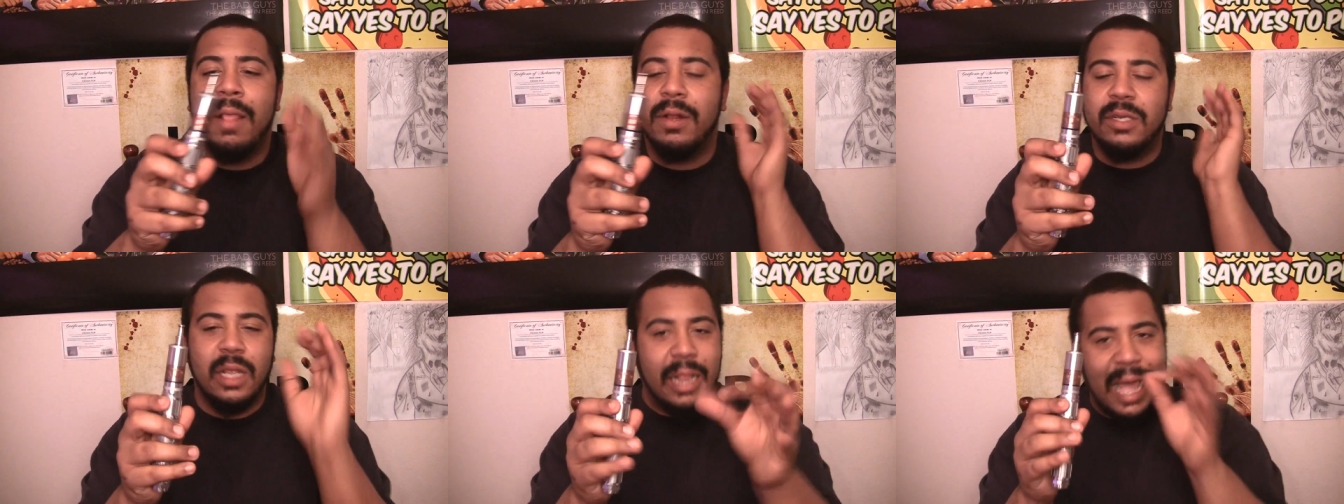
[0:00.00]

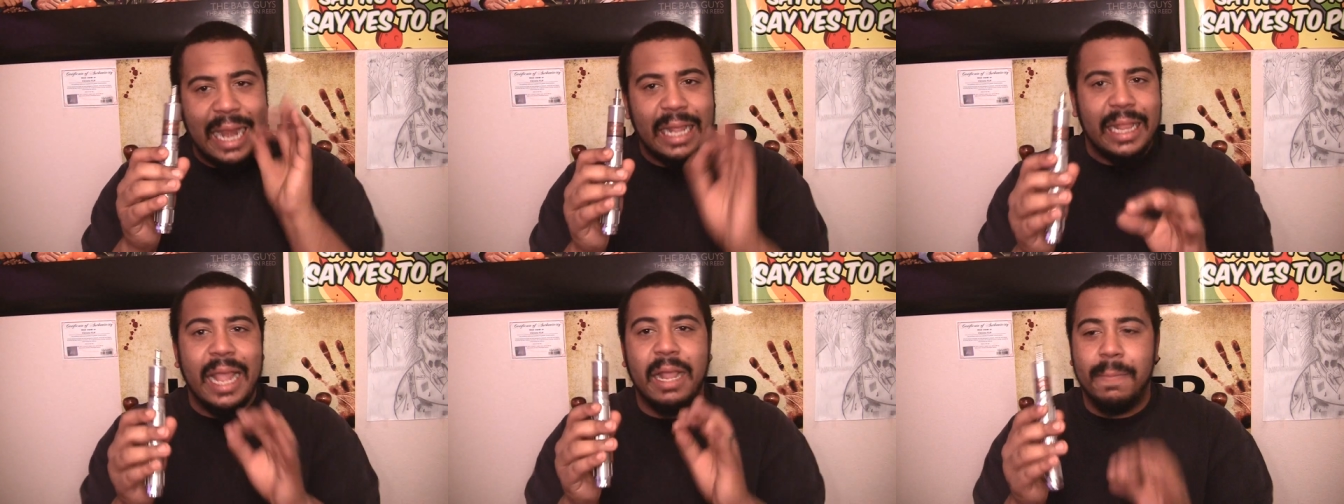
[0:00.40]
There's a lot
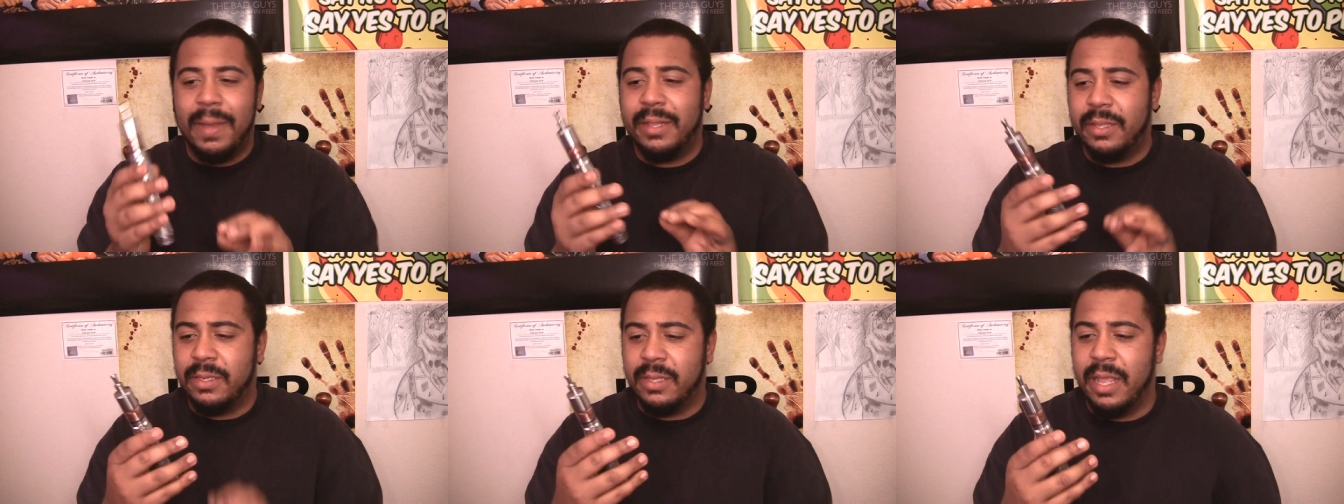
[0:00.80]
I like
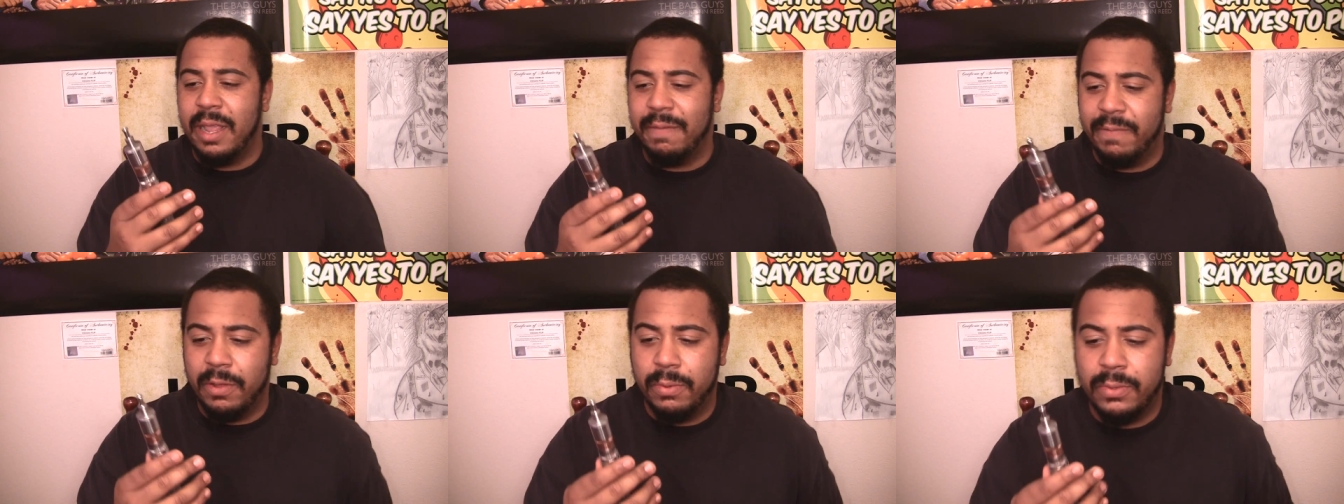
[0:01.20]
about this
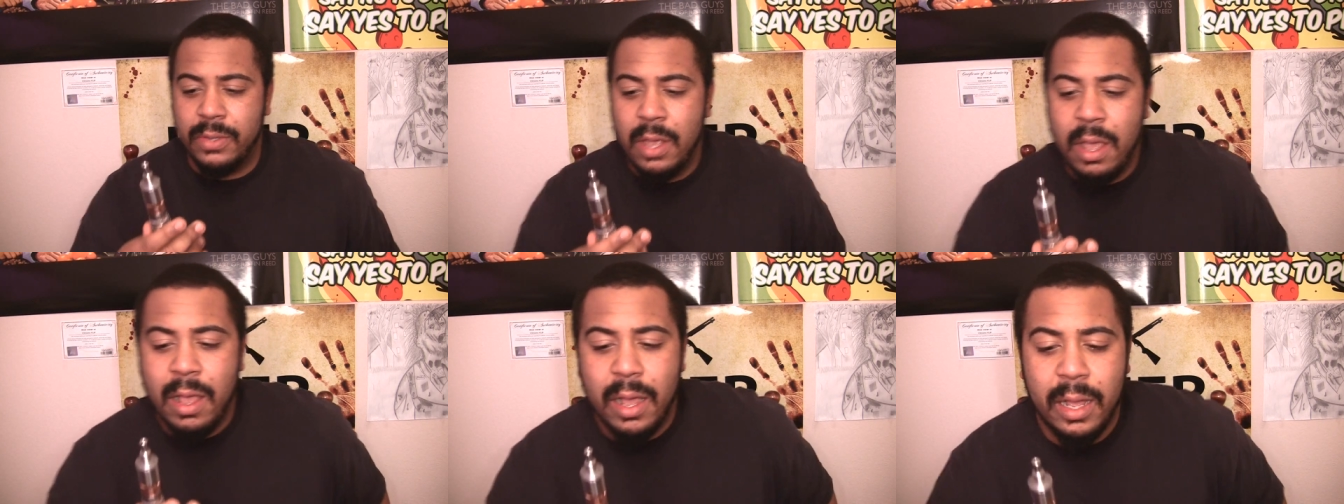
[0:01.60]
thing, folks.
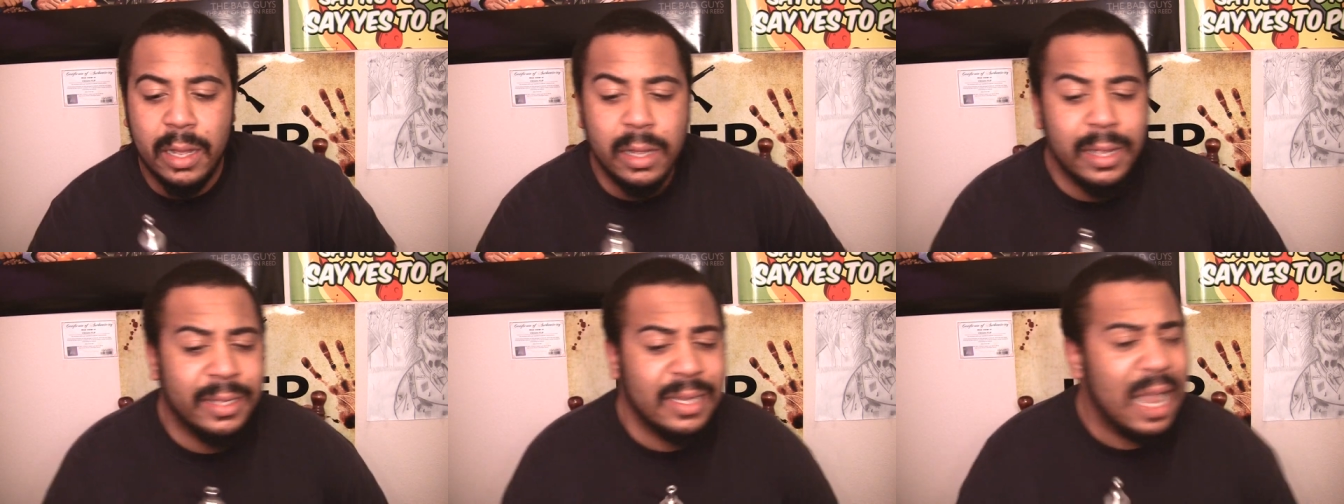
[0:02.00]

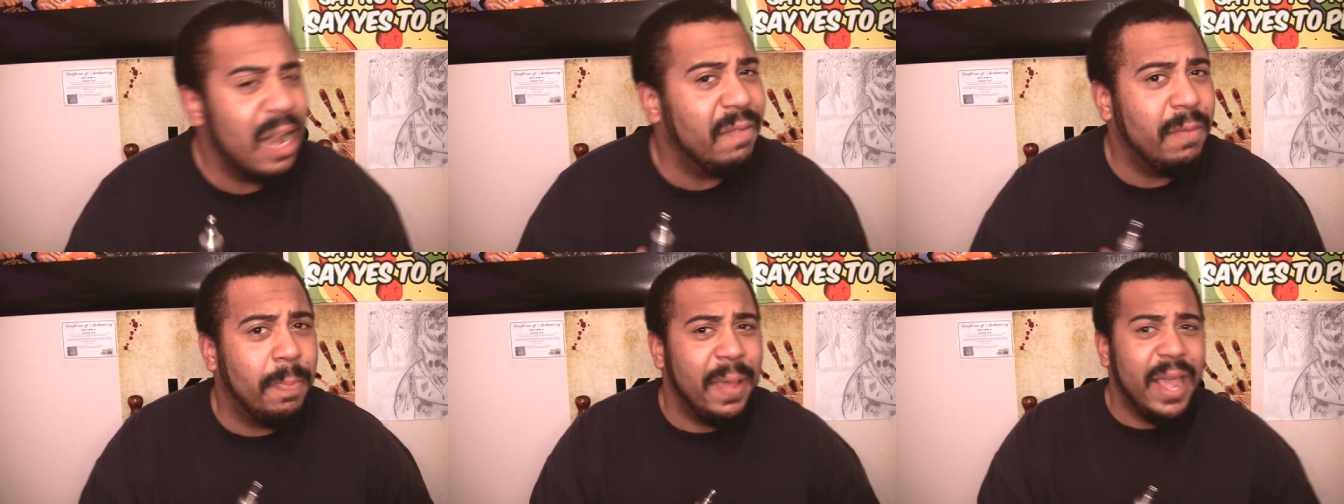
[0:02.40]
It's
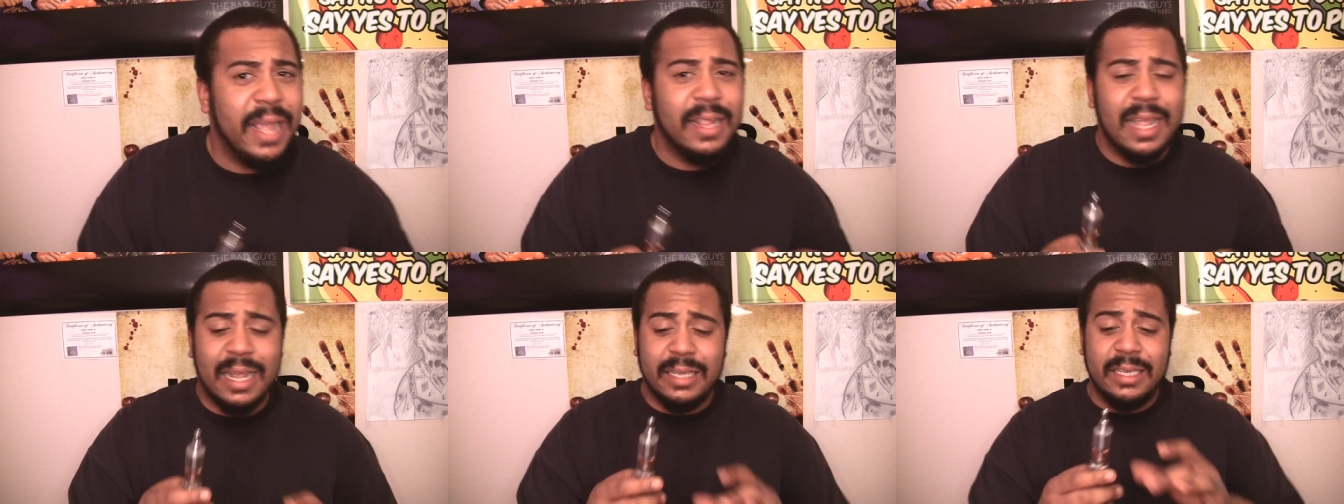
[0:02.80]
kind of a
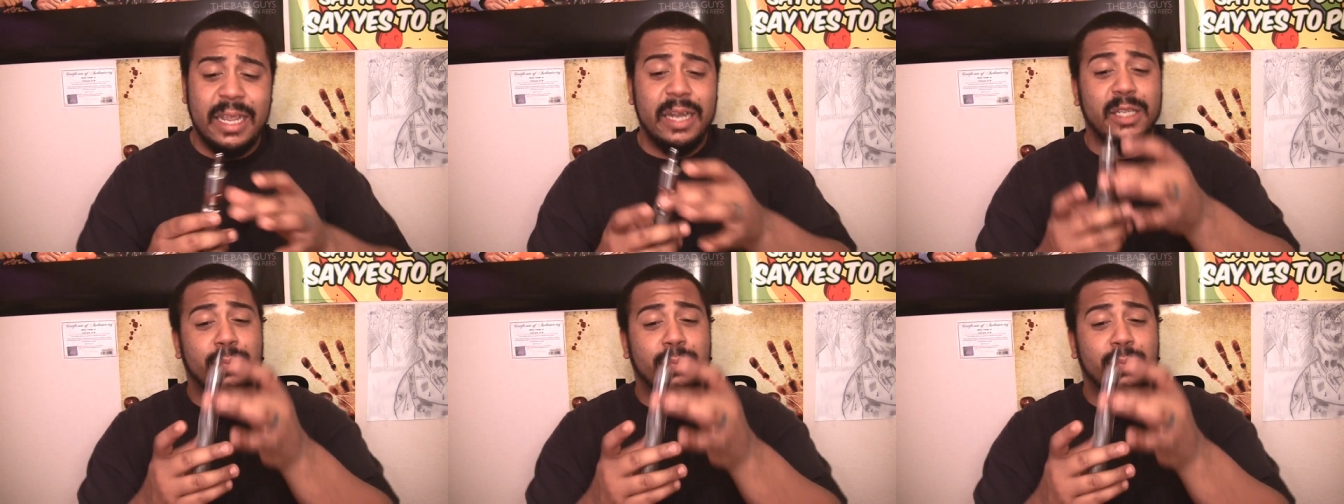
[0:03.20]
pain, like I said.